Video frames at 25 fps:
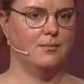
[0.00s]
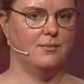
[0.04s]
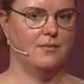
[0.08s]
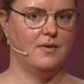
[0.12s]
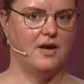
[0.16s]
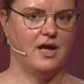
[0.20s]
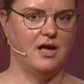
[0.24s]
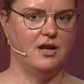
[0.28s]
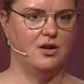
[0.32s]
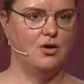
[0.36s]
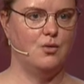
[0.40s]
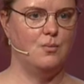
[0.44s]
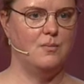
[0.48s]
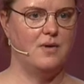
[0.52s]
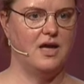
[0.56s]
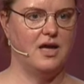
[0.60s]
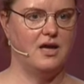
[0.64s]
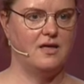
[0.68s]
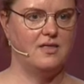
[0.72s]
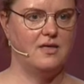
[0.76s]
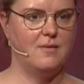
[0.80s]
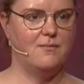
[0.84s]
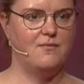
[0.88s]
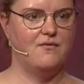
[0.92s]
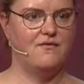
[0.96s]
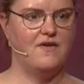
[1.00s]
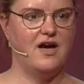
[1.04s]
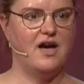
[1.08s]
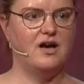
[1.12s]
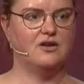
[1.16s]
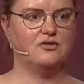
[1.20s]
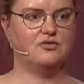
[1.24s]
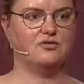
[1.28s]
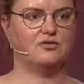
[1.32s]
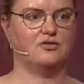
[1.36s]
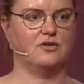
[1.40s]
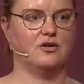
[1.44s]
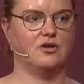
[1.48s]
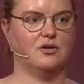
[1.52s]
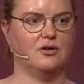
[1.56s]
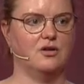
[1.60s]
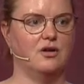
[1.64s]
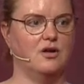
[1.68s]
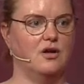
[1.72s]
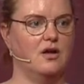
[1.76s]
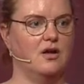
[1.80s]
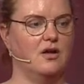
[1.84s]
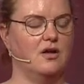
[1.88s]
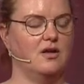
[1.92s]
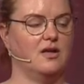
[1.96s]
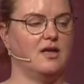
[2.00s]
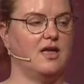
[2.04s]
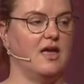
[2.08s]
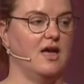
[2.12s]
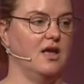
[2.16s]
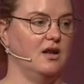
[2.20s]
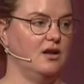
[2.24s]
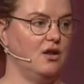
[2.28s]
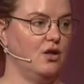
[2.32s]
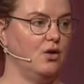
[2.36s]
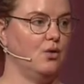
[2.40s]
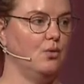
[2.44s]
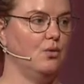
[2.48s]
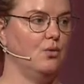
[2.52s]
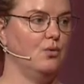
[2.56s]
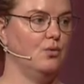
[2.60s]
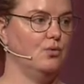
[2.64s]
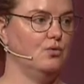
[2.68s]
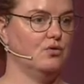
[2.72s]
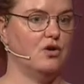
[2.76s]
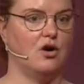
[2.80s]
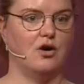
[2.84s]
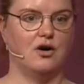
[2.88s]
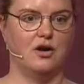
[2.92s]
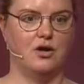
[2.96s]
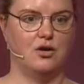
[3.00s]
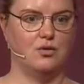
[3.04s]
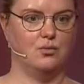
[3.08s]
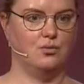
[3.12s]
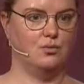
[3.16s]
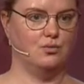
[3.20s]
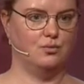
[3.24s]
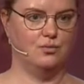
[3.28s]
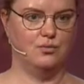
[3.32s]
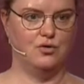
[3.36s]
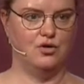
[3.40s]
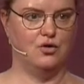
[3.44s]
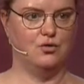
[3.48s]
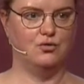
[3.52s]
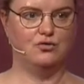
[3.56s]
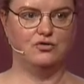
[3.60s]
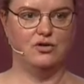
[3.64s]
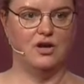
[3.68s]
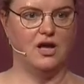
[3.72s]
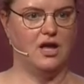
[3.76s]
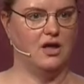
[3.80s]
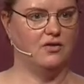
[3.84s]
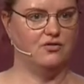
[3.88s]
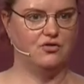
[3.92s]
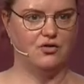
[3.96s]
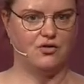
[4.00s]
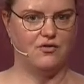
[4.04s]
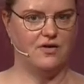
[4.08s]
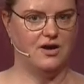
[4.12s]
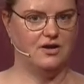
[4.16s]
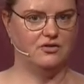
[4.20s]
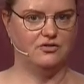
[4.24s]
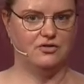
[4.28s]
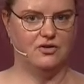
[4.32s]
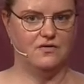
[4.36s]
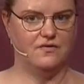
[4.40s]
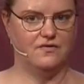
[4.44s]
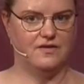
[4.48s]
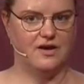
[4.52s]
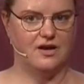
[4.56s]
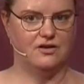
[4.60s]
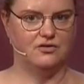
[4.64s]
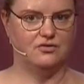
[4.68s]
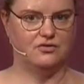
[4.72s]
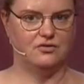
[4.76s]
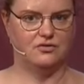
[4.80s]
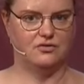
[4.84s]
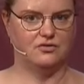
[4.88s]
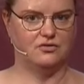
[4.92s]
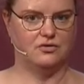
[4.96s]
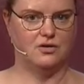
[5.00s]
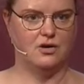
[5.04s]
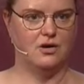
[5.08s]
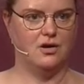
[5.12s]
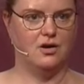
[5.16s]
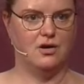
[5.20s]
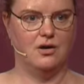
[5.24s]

Can you make them faster? Can you, are you using integration tests